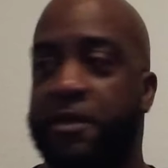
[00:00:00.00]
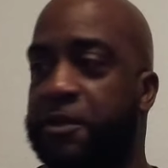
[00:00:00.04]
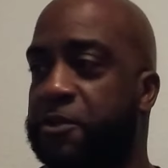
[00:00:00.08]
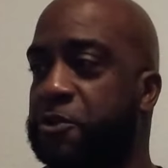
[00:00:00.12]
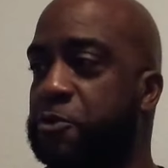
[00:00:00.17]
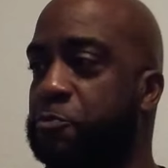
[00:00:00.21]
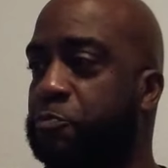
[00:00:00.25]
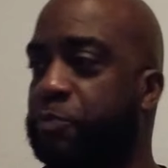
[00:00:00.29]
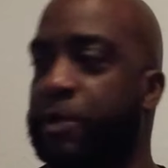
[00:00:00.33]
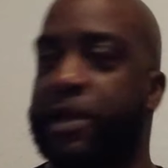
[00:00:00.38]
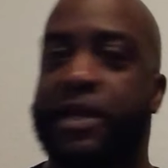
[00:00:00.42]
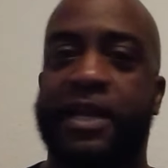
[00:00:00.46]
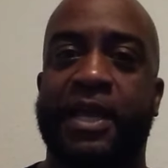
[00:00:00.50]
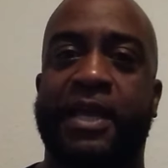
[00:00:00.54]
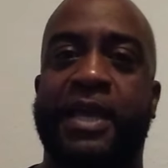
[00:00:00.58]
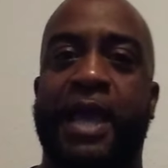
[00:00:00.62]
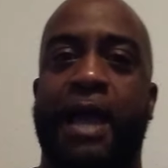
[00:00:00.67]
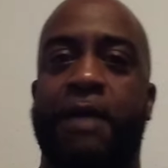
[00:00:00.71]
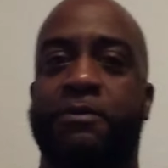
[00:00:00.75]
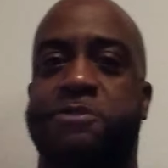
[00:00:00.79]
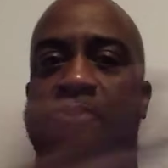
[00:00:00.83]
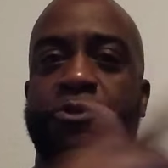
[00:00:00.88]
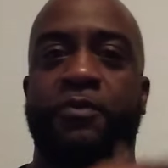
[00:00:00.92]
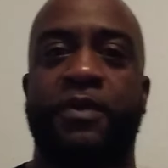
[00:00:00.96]
You bring the
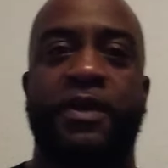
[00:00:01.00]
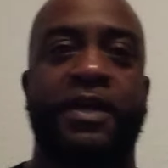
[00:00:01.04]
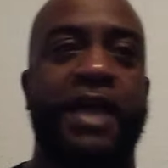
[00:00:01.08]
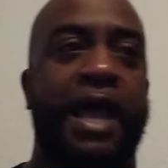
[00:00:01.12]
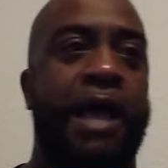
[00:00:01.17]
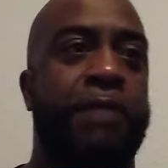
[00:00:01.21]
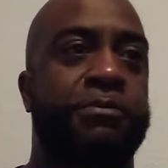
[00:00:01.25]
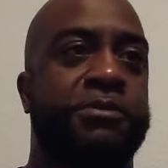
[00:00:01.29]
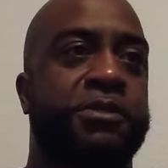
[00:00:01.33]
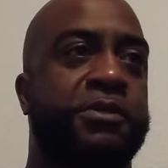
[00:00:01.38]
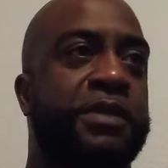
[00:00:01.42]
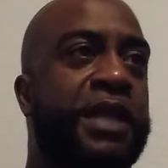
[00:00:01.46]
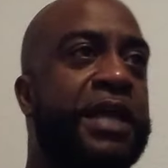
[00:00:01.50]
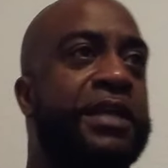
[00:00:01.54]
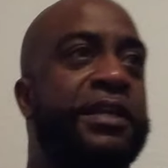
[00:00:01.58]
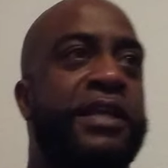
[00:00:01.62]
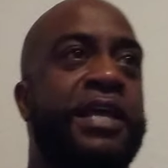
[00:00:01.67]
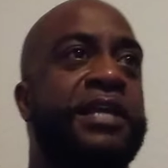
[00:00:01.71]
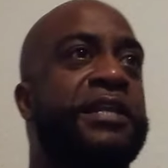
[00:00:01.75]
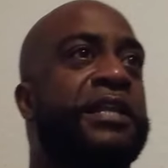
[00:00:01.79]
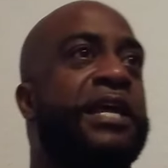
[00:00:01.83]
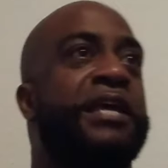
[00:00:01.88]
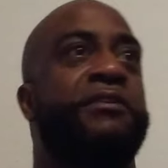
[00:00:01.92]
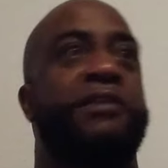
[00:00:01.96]
cops over, the cops, cause
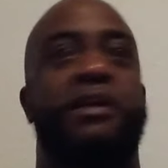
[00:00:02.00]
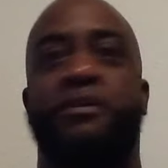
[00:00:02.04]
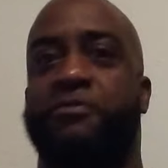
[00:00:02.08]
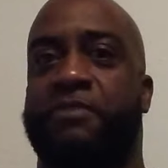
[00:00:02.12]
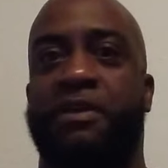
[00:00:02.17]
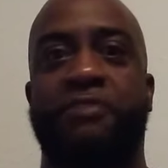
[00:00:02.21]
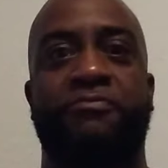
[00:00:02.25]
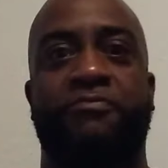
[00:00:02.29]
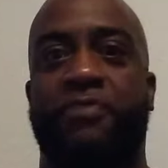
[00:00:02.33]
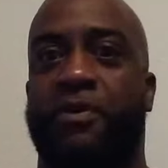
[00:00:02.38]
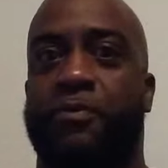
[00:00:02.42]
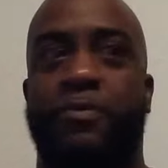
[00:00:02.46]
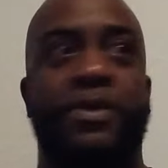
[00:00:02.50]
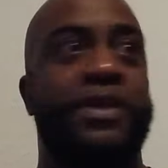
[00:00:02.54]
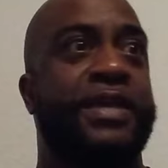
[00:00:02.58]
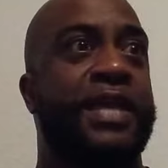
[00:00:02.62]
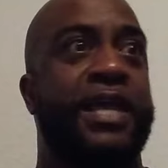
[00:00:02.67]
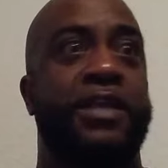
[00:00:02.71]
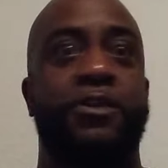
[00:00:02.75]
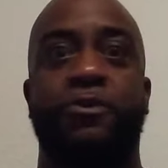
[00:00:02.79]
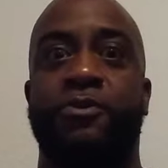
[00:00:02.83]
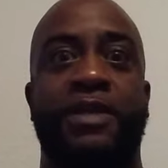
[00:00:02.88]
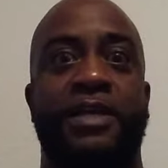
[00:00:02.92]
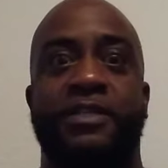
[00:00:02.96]
they fuck, we
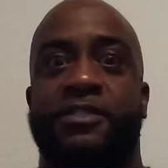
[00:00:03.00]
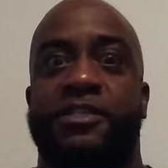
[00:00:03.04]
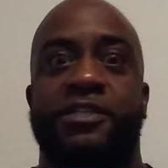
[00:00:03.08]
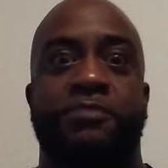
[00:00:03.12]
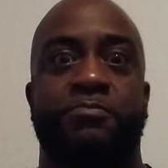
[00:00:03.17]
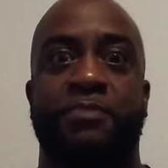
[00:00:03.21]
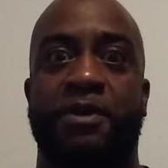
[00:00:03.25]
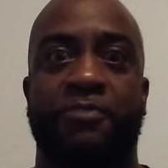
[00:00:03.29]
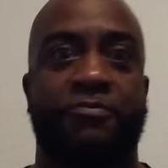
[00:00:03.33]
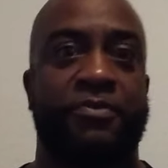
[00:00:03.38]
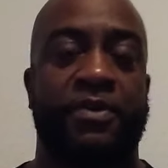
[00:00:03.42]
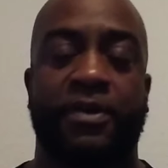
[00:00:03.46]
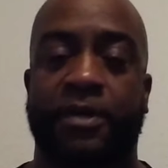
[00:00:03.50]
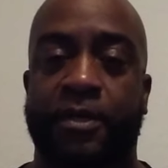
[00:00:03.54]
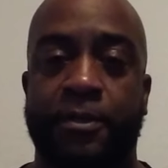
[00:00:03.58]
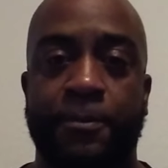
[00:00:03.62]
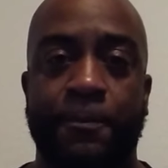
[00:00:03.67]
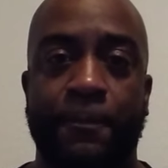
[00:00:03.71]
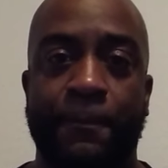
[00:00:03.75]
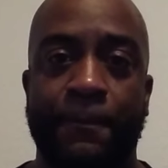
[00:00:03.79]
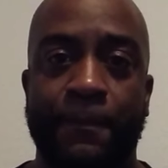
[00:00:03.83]
can't do nothing to this motherfucker.